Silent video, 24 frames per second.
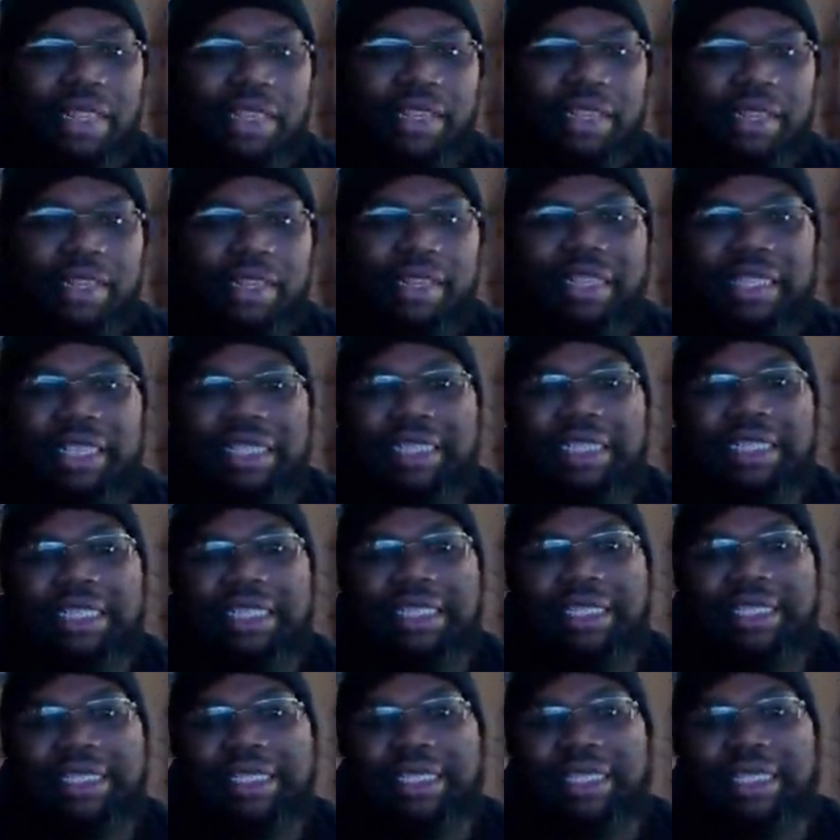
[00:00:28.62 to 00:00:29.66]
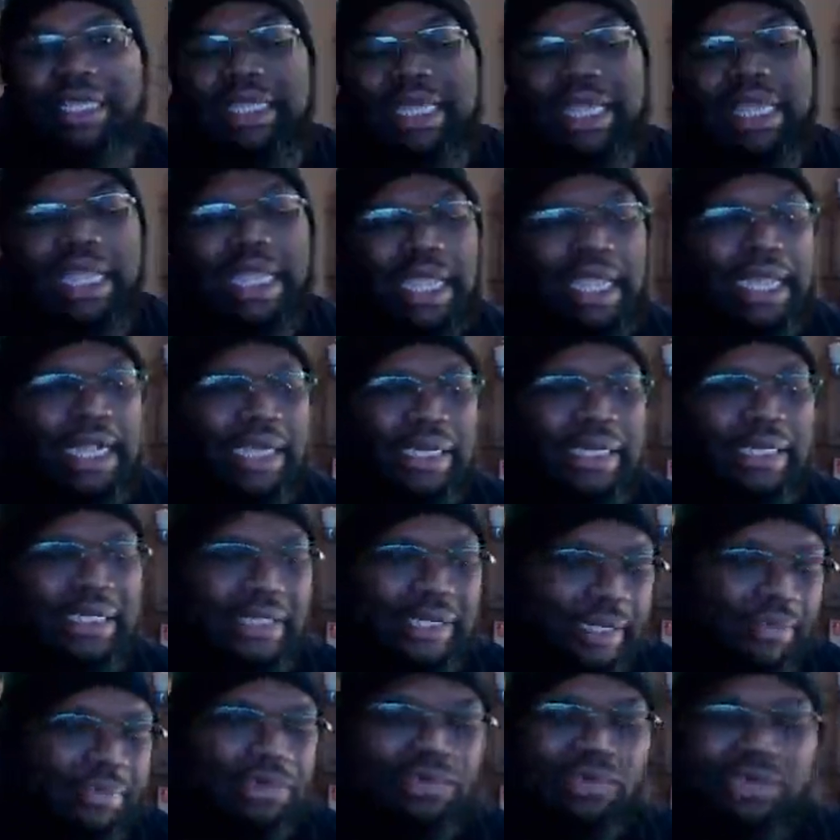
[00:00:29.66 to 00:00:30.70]
the
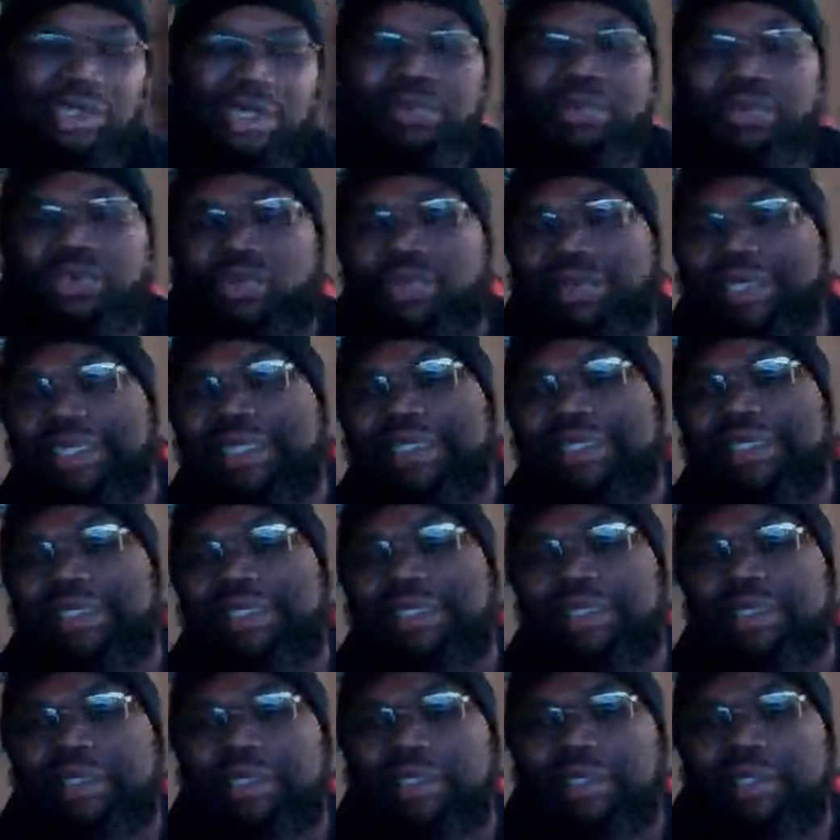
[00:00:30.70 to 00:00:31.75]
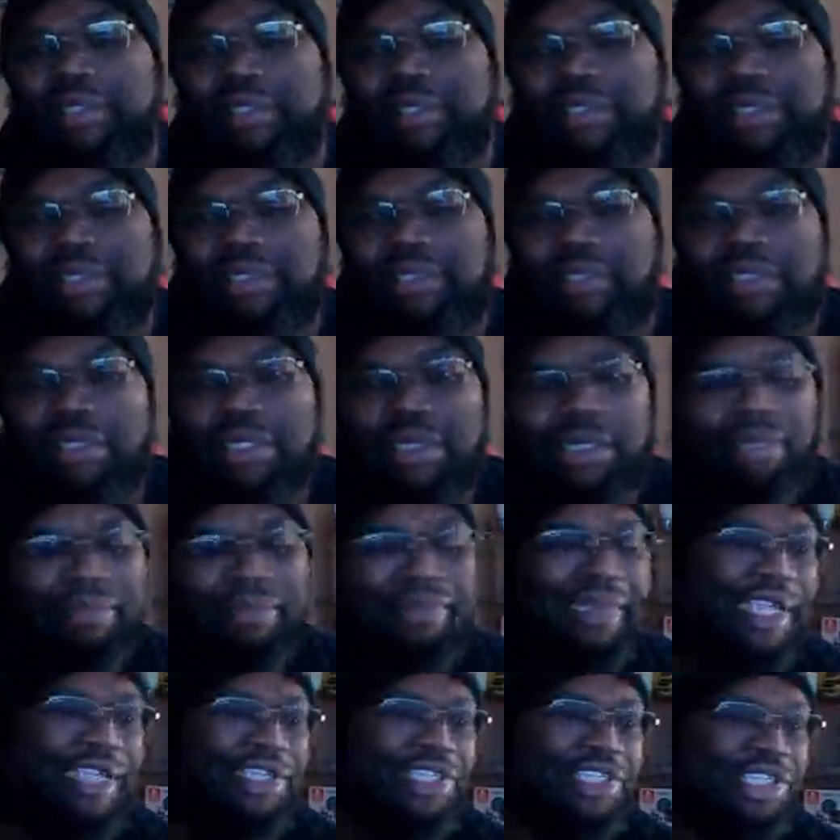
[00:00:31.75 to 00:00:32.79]
WWE
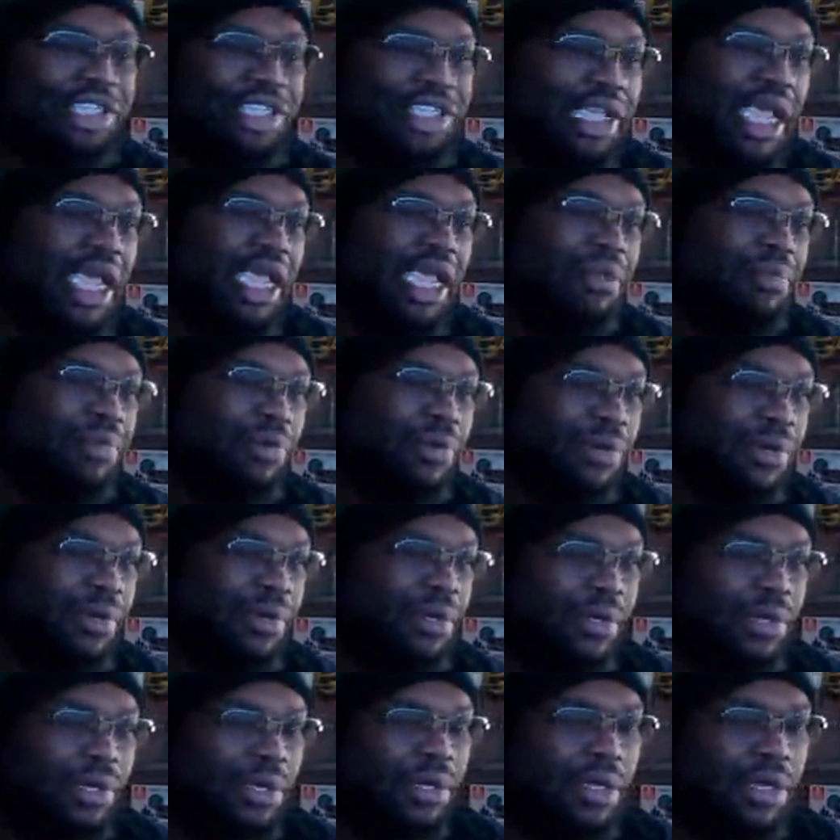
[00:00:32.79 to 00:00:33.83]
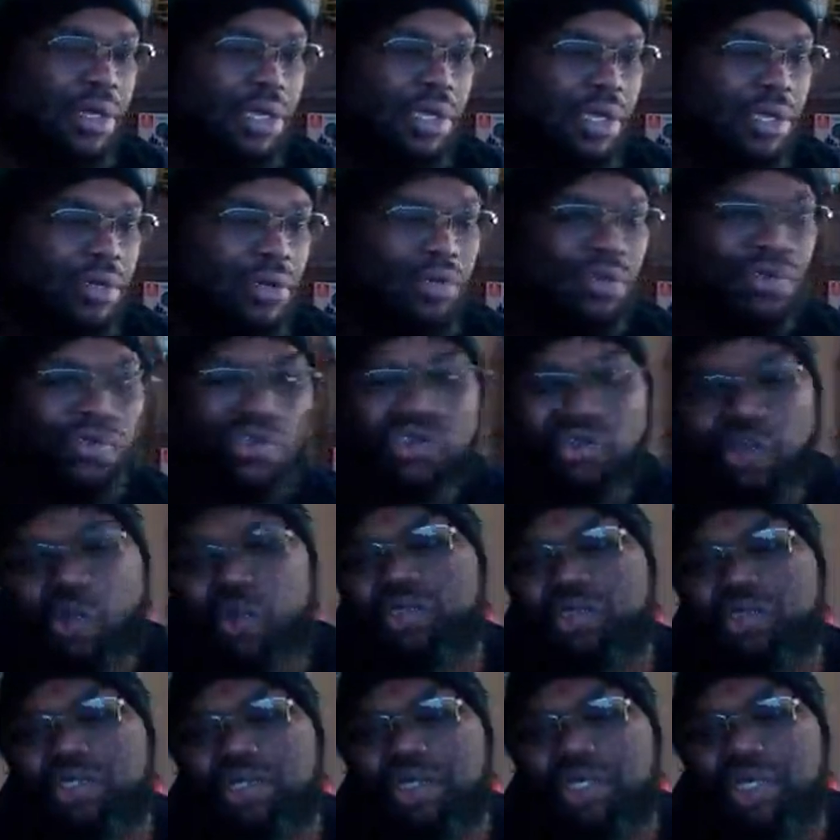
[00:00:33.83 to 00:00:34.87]
Elimination Chamber, the
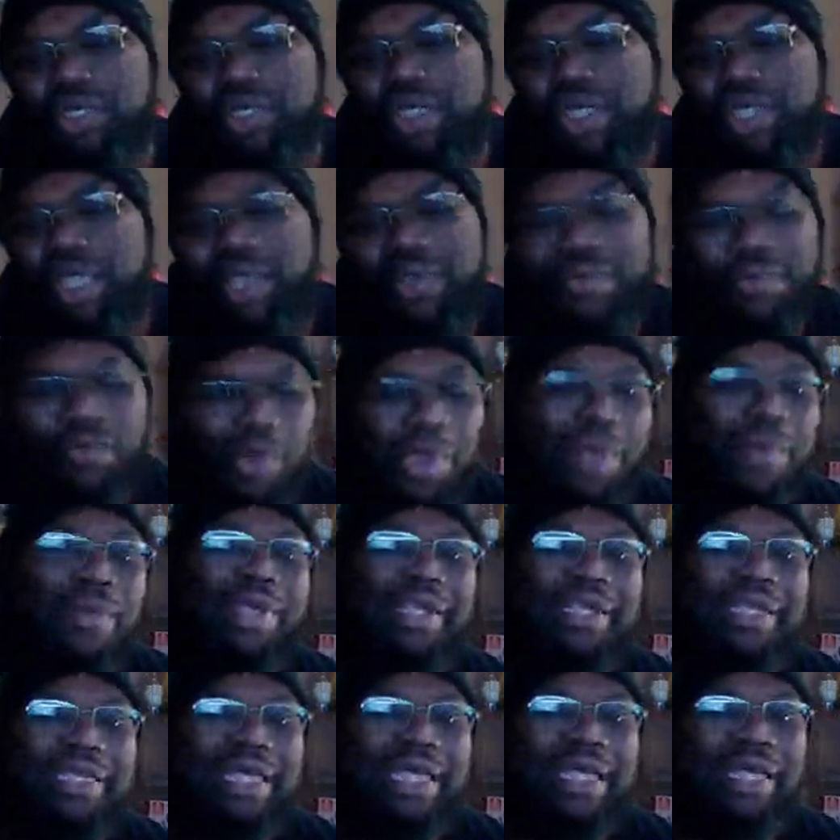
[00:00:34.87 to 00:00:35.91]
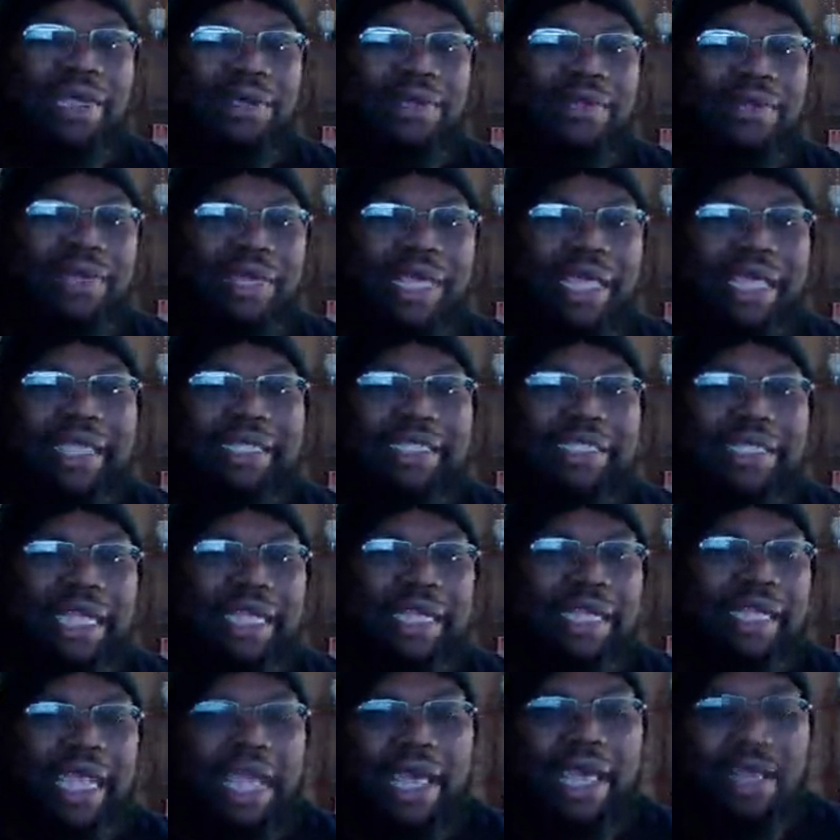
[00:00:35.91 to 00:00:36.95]
results, and what went down last night.
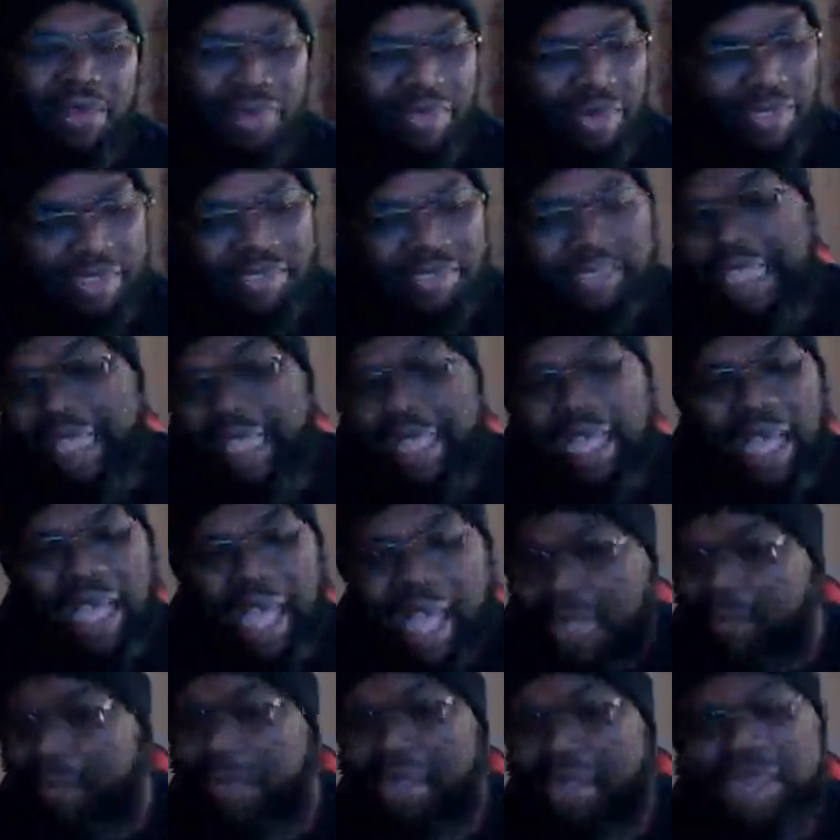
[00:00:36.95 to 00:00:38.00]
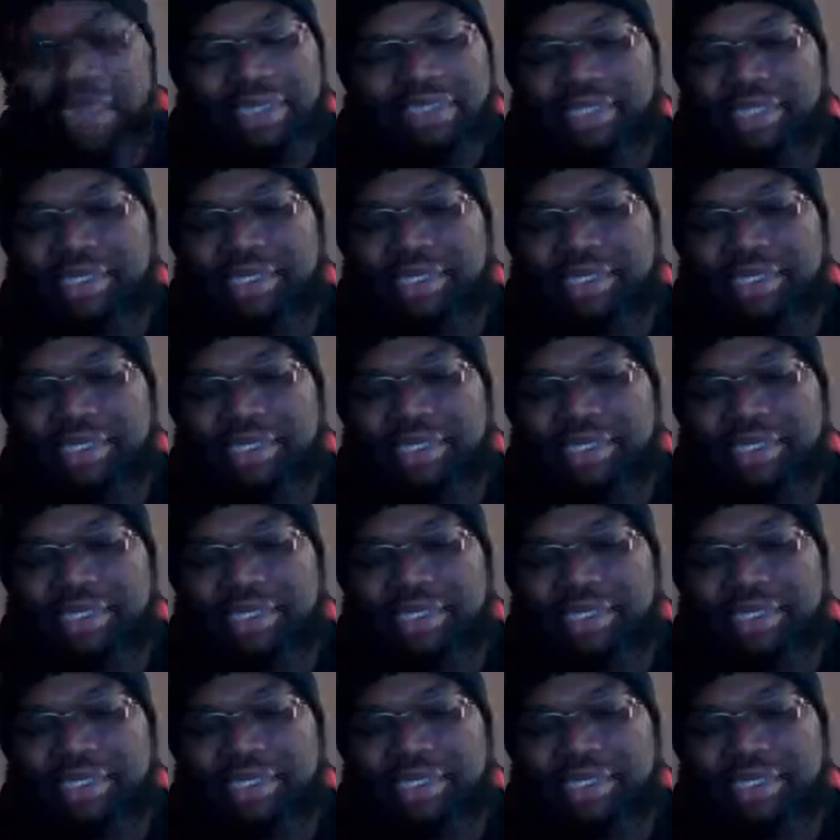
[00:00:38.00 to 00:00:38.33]
Now, yeah, I watched it,